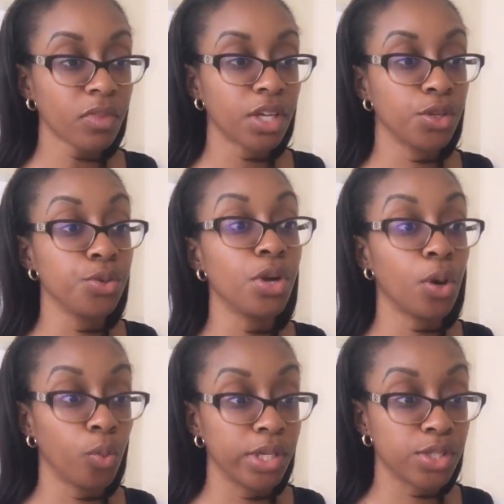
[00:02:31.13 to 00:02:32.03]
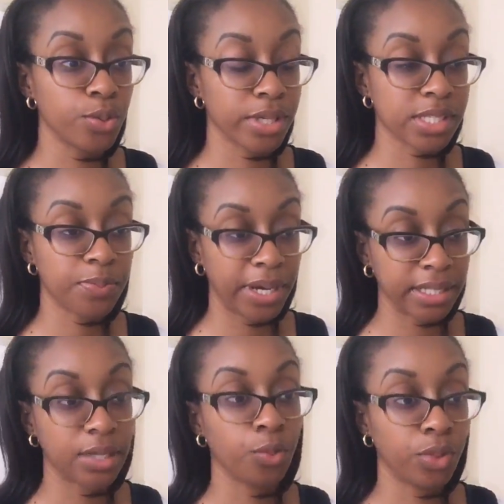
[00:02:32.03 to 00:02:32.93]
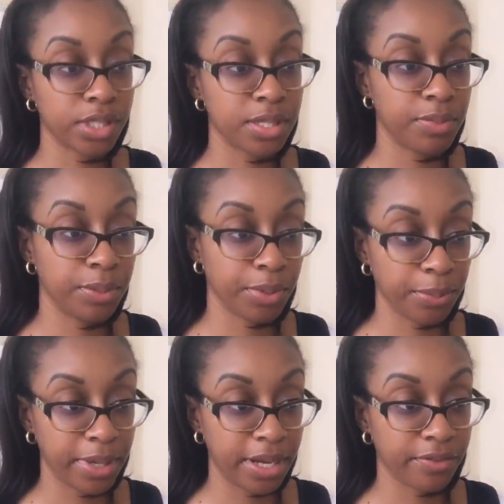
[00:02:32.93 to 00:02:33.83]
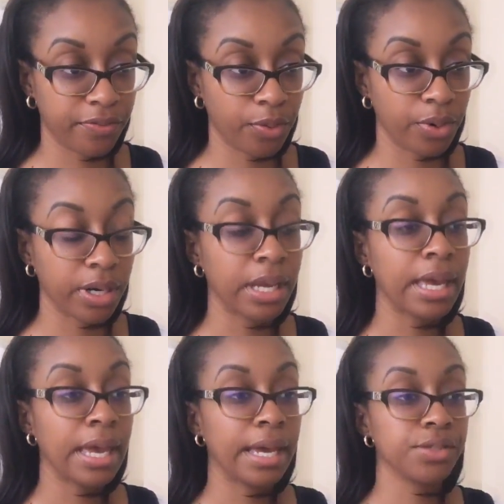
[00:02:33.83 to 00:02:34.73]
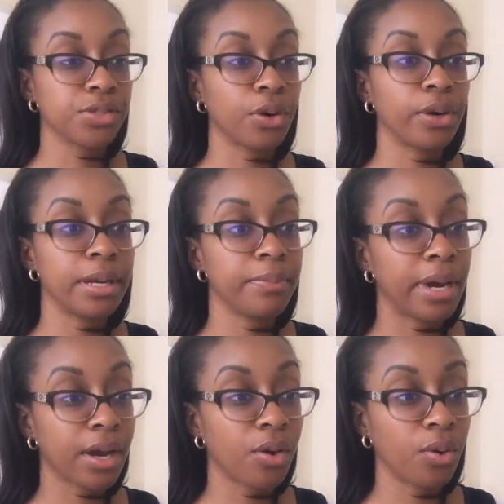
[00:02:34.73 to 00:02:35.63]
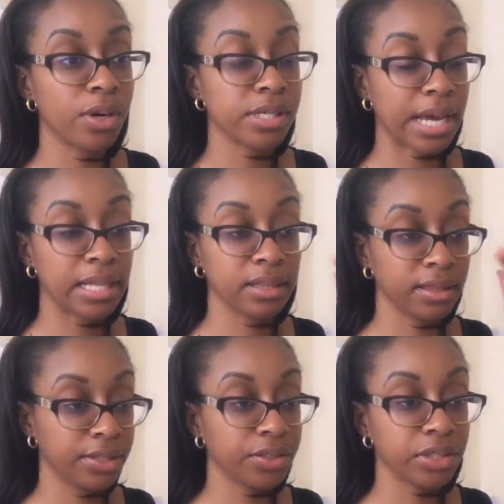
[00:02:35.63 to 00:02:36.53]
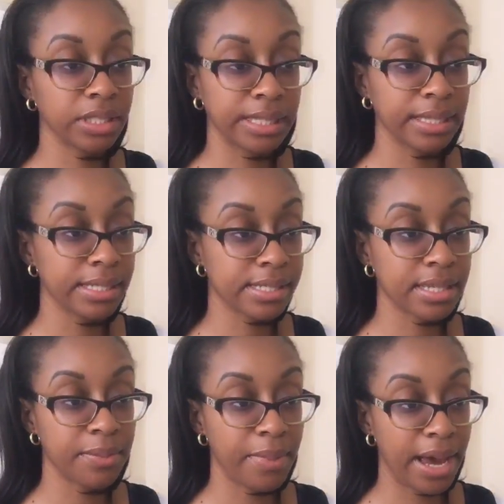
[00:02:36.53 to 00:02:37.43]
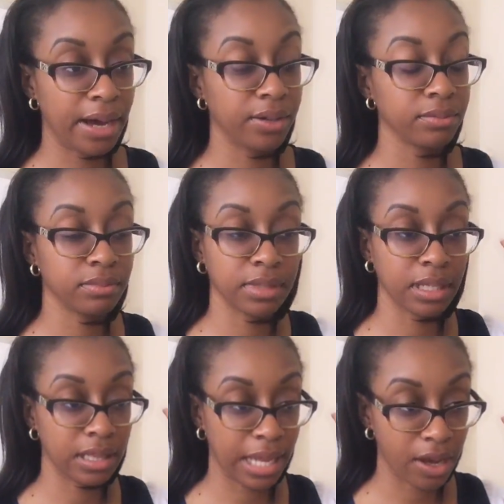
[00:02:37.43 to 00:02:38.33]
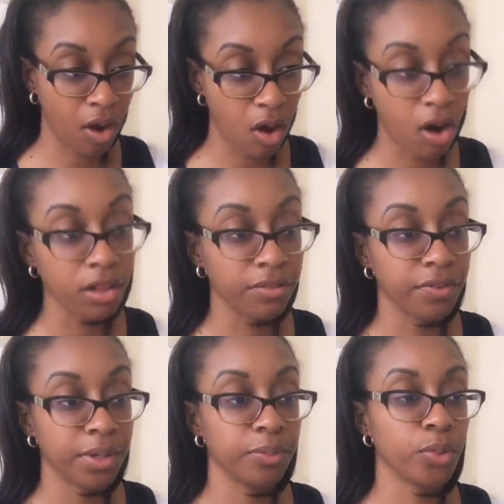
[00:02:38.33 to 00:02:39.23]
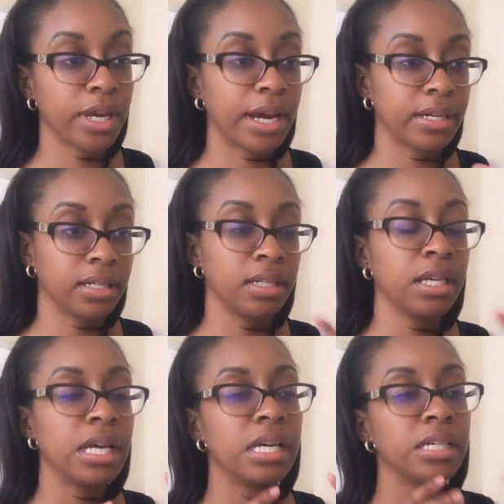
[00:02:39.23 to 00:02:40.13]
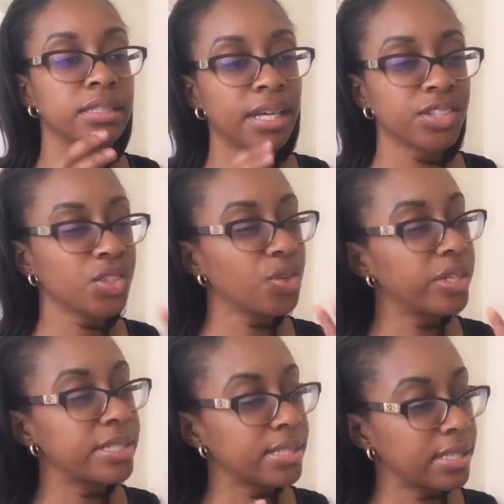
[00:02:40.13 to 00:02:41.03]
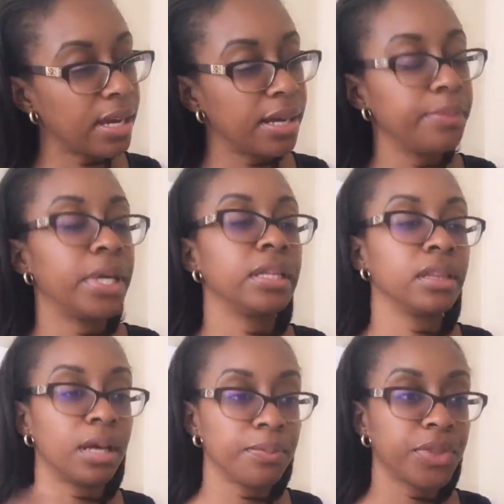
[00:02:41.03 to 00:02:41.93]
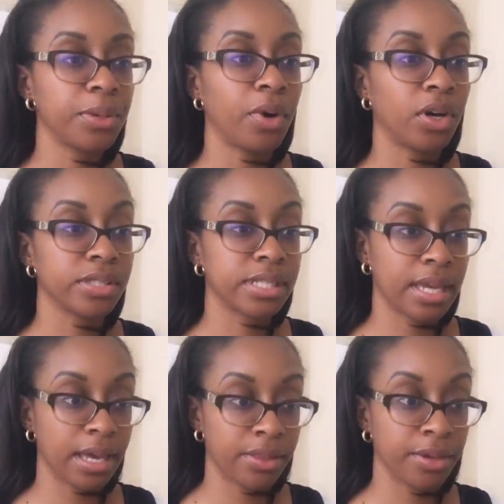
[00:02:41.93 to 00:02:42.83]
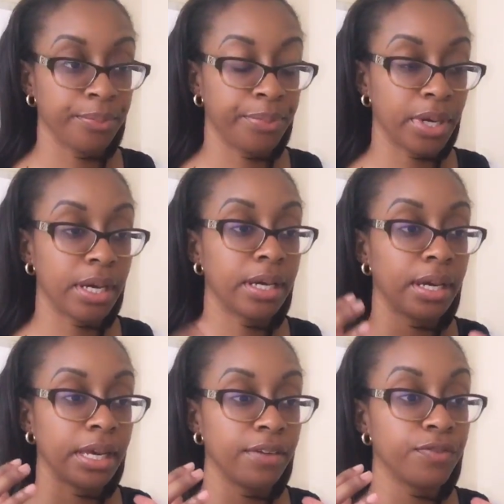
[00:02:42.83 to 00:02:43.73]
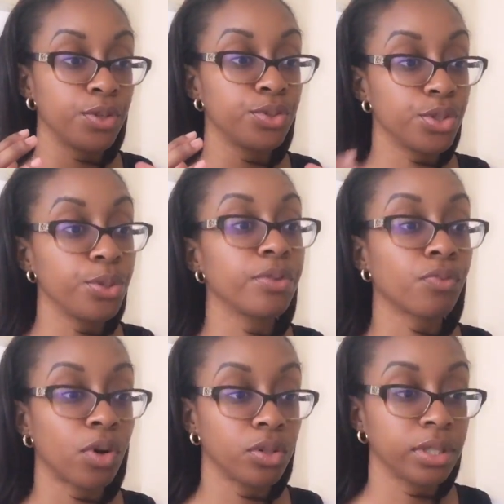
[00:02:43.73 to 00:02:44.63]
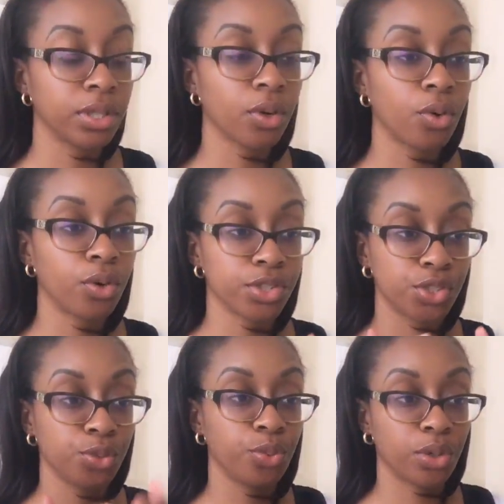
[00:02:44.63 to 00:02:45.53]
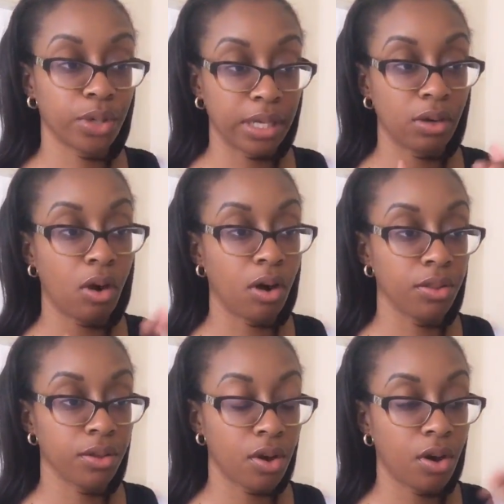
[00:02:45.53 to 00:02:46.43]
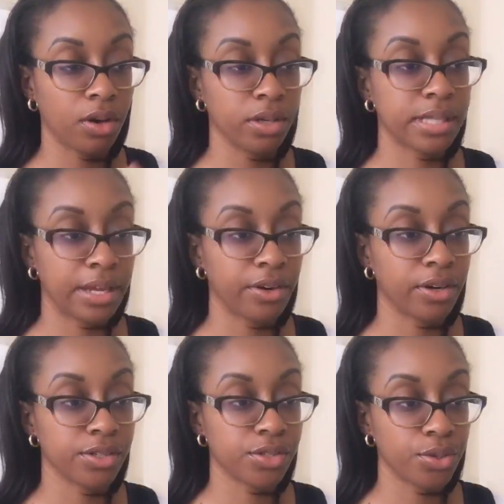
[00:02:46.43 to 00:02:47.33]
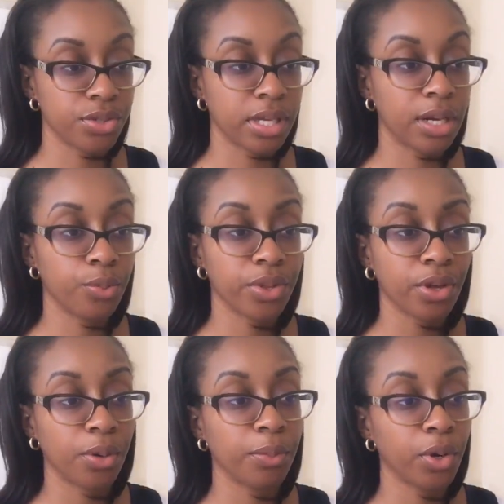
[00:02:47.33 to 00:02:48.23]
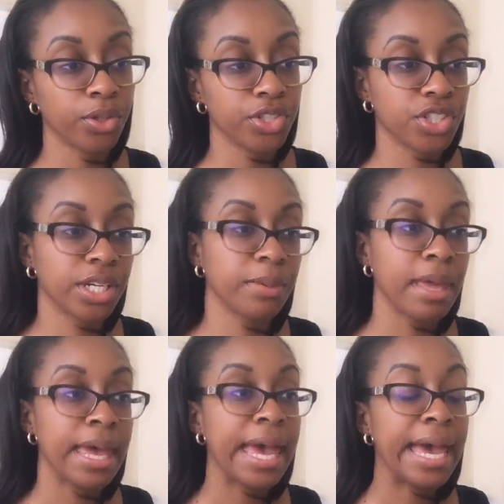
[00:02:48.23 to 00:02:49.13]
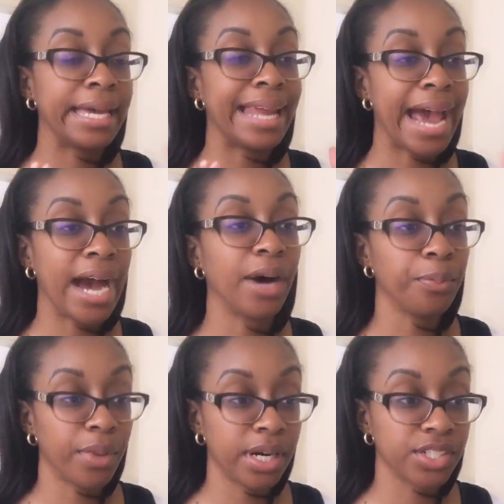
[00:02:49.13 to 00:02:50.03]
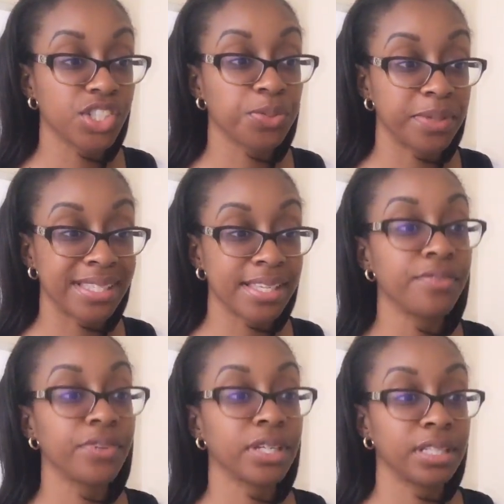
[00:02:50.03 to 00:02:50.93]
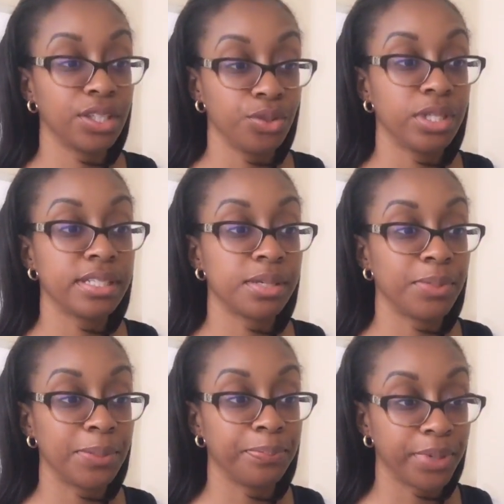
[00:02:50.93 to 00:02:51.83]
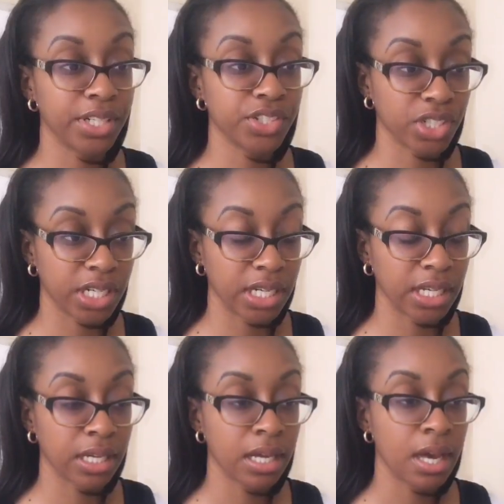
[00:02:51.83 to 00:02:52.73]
you know what to expect and what to be prepared for. And so in my course, I literally list them out, like all of them. We kind of touched on some and lumped them all together, but if you do enroll in the course, you will get all the costs that are associated with home ownership and how much specifically you need to be budgeting